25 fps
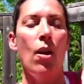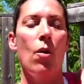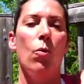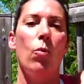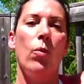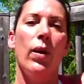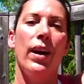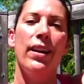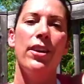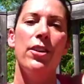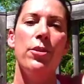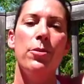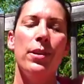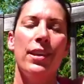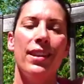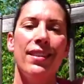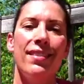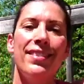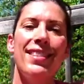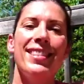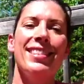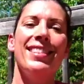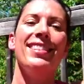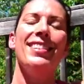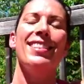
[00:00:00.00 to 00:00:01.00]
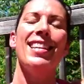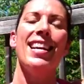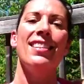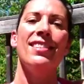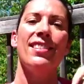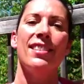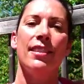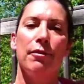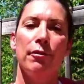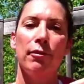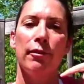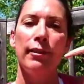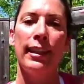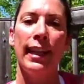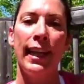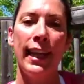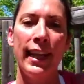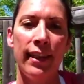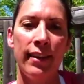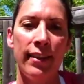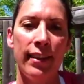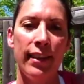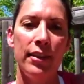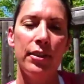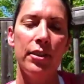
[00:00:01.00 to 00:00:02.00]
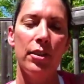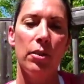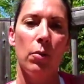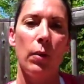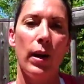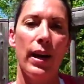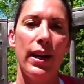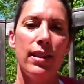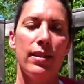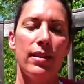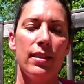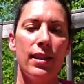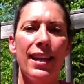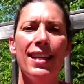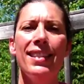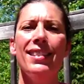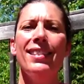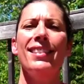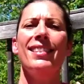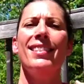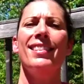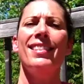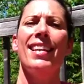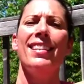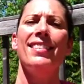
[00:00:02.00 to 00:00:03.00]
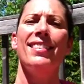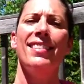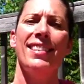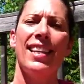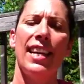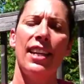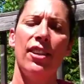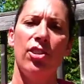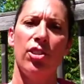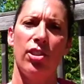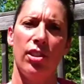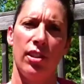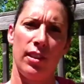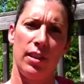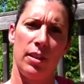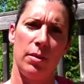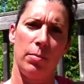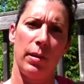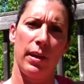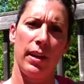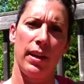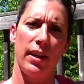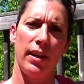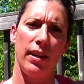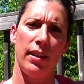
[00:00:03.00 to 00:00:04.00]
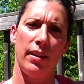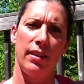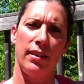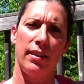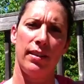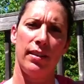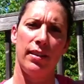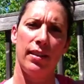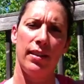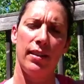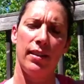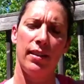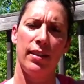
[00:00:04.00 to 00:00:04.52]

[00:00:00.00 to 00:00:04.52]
Where you get this sense of length in your waist is a sensation experience.